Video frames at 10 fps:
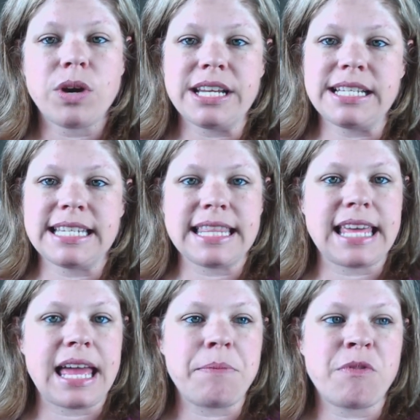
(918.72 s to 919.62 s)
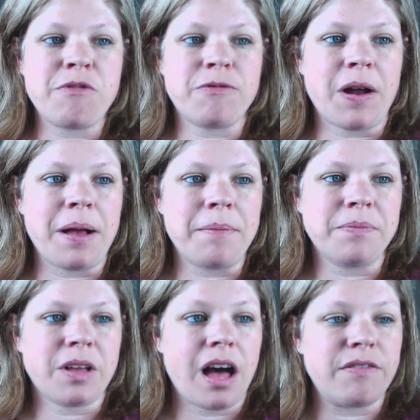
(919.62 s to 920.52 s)
read to them
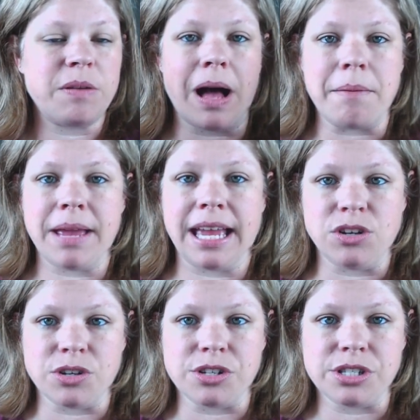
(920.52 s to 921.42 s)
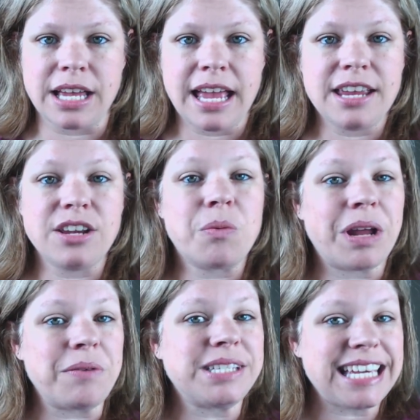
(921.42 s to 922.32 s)
from coffee pot manuals. You
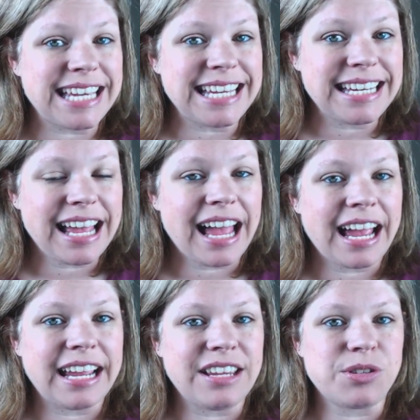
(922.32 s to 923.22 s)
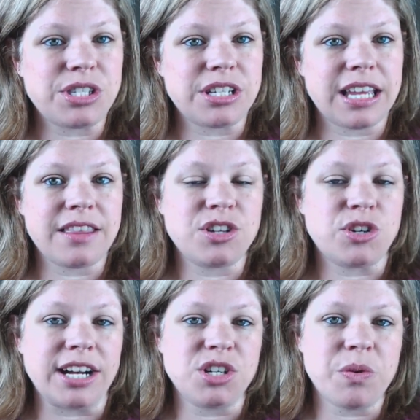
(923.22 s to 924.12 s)
know, when I was a kid, I used to get in
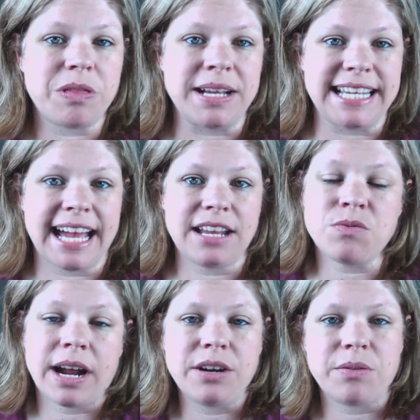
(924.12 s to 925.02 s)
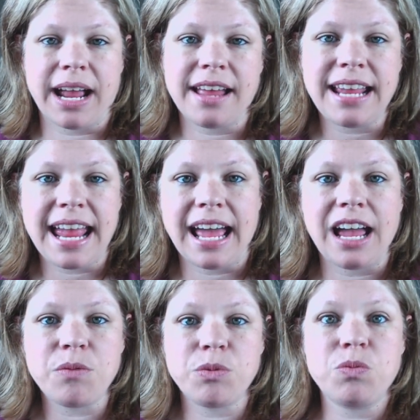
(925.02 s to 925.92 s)
the tractor with my dad and ride around, and
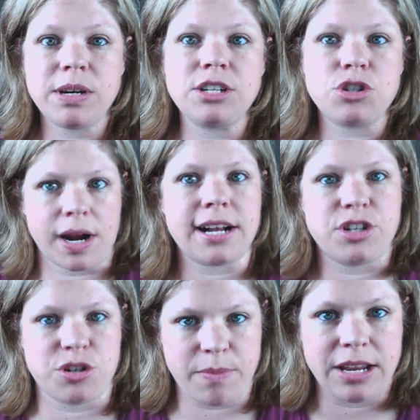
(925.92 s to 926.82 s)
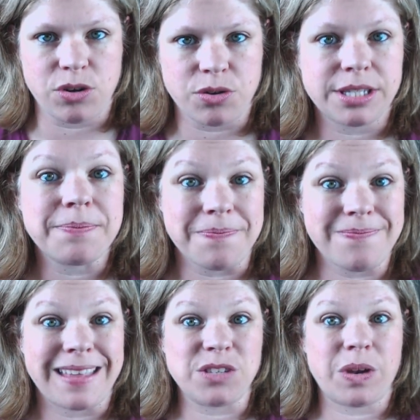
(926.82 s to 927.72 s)
I would read tractor manuals.
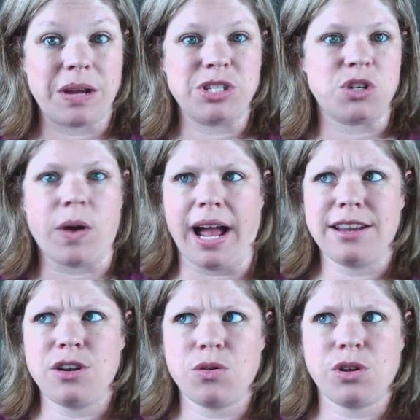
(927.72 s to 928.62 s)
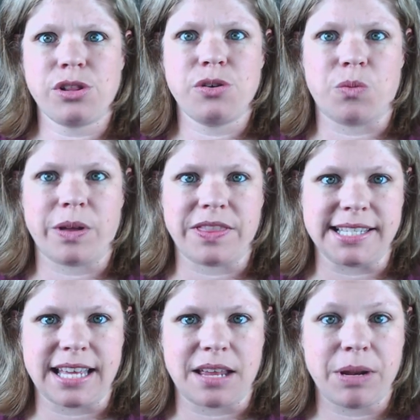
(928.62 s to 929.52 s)
That's what I would do. I had no clue what
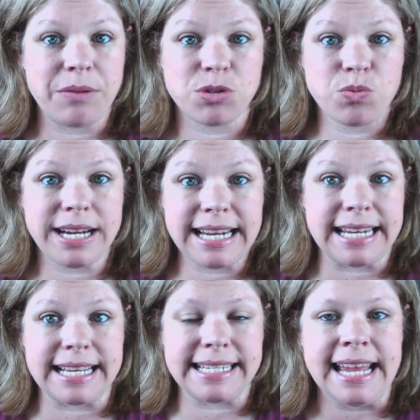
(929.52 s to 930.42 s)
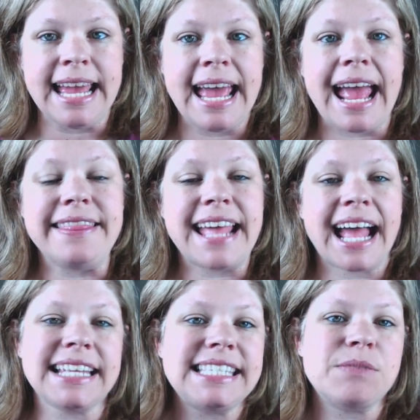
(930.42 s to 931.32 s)
they said, but I was reading it. And
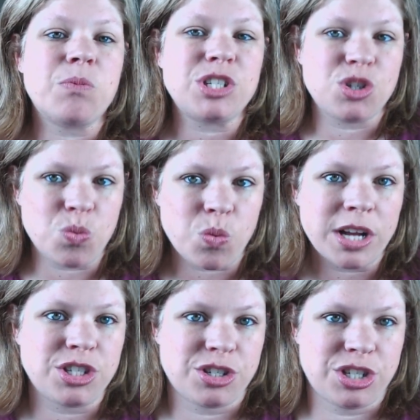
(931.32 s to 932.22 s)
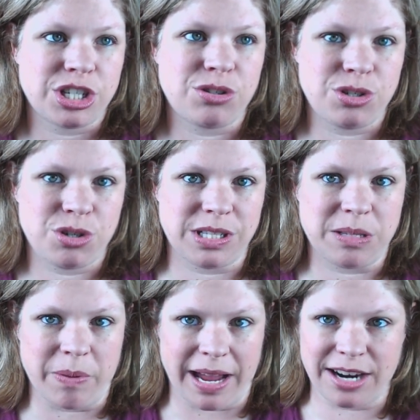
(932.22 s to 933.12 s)
that's what you want your children to
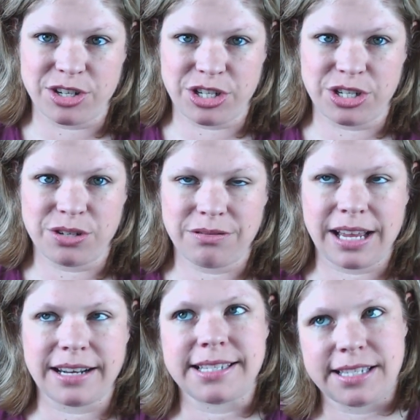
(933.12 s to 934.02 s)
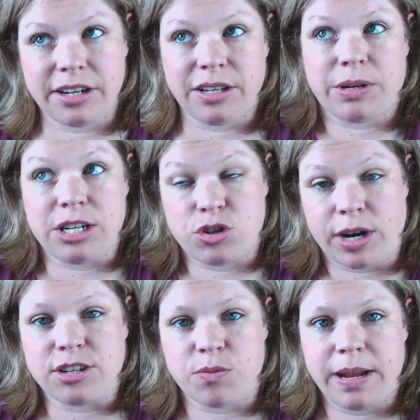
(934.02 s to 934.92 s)
aspire to, not necessarily reading
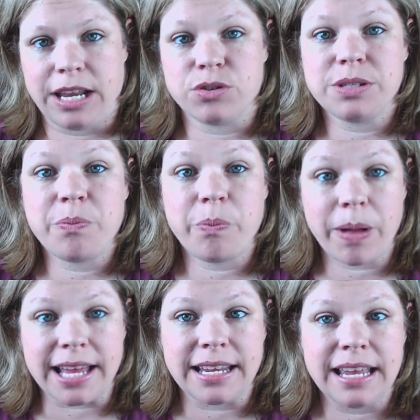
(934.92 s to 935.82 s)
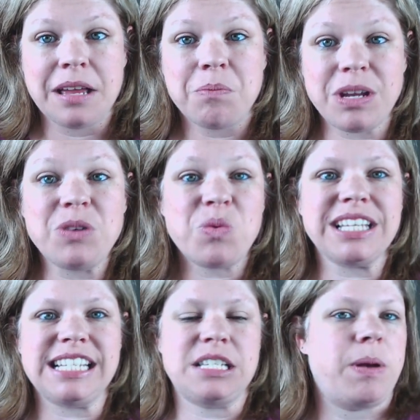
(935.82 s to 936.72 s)
tractor manuals, but being
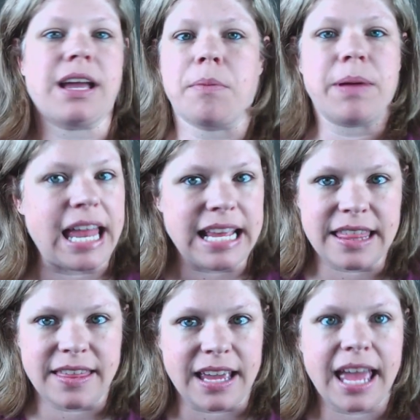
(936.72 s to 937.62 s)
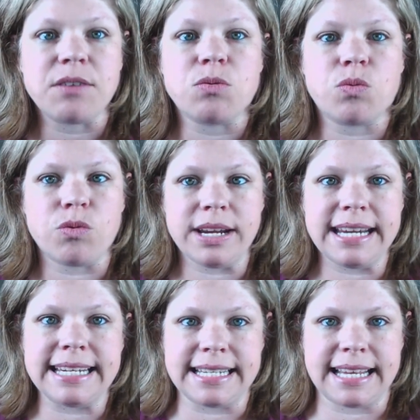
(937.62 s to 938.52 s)
willing to pick up anything and
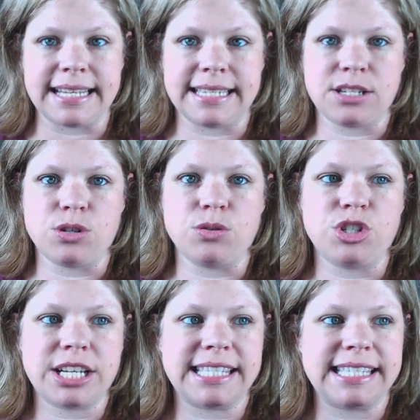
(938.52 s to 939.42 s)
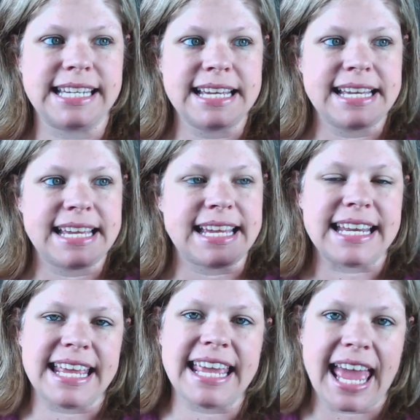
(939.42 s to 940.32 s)
read it and to just
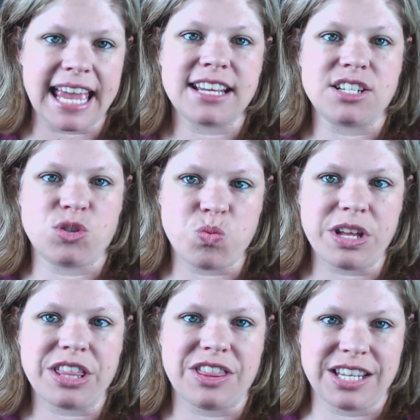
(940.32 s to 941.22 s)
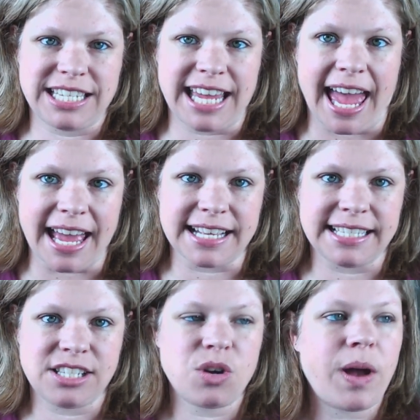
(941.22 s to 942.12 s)
engage with the
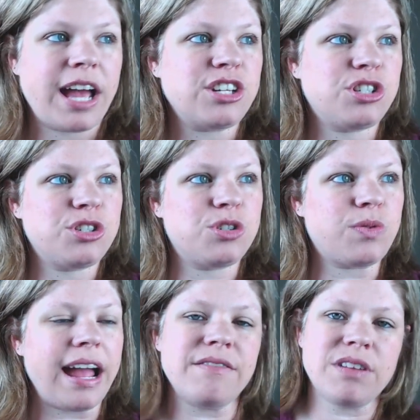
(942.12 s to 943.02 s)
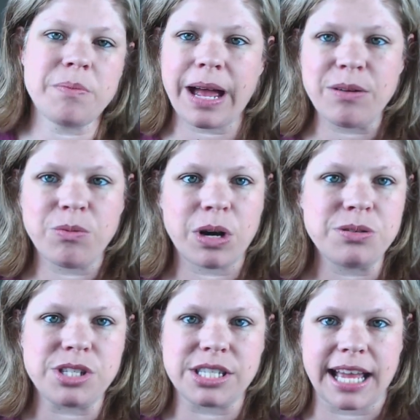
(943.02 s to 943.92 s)
text. So as you're driving by
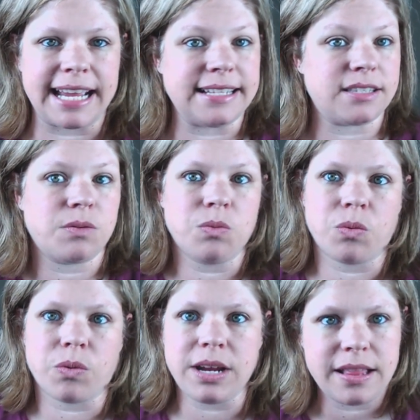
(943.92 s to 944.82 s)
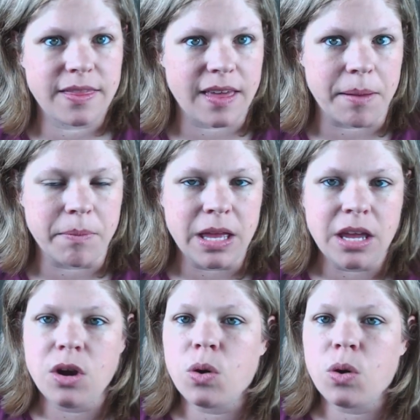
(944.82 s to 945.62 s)
road signs, read them.